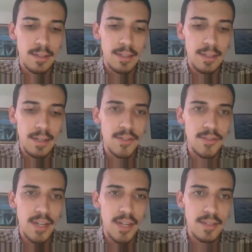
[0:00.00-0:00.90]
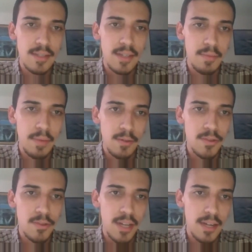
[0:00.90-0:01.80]
exercises that
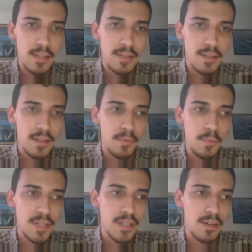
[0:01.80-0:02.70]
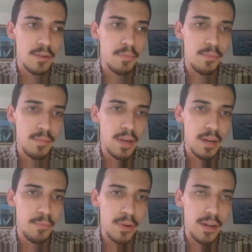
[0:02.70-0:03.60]
Magoosh has, which are
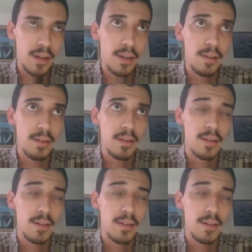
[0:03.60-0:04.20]
pretty